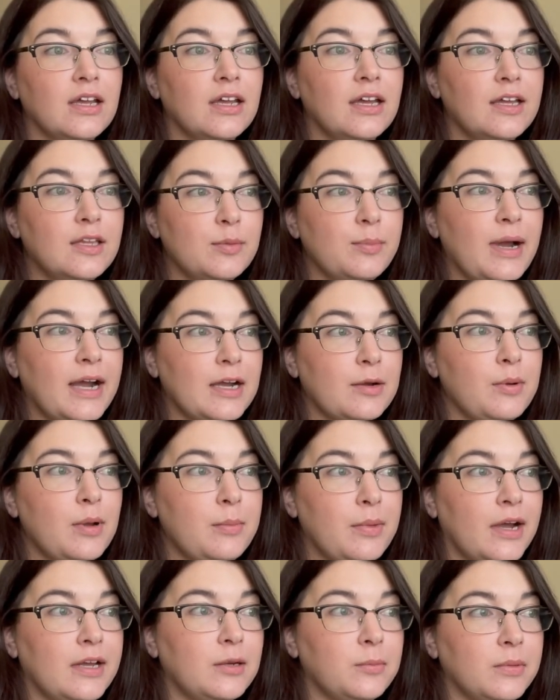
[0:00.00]
in the back of my
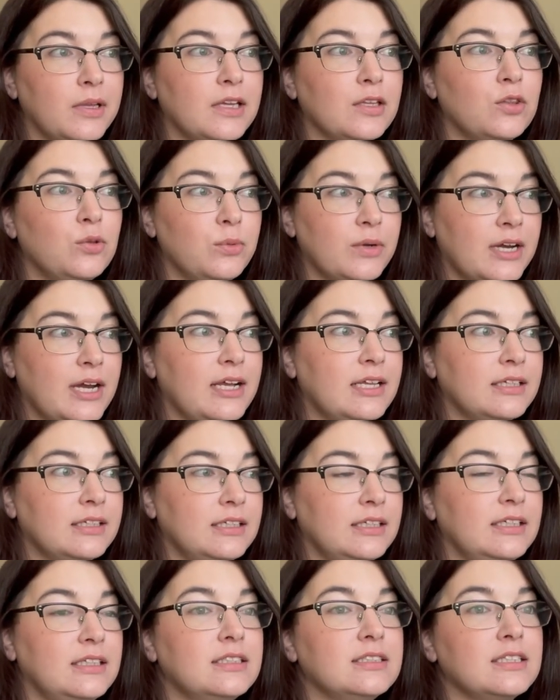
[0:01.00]
mind, I'm like, the
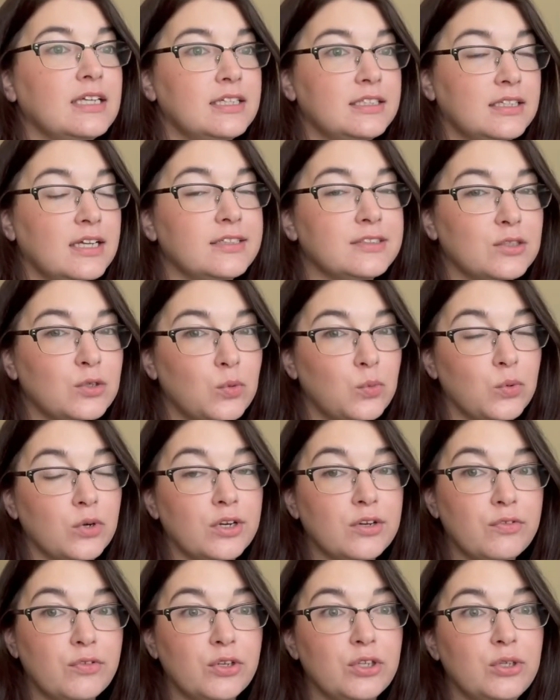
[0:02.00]
reality is it doesn't
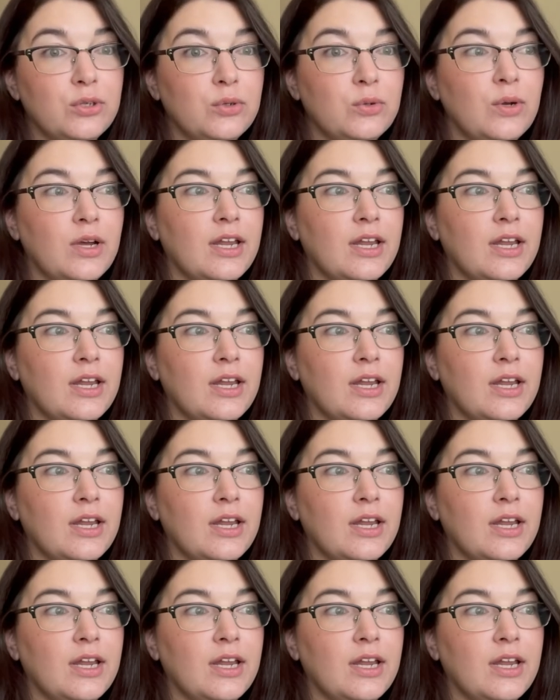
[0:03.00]
work for you.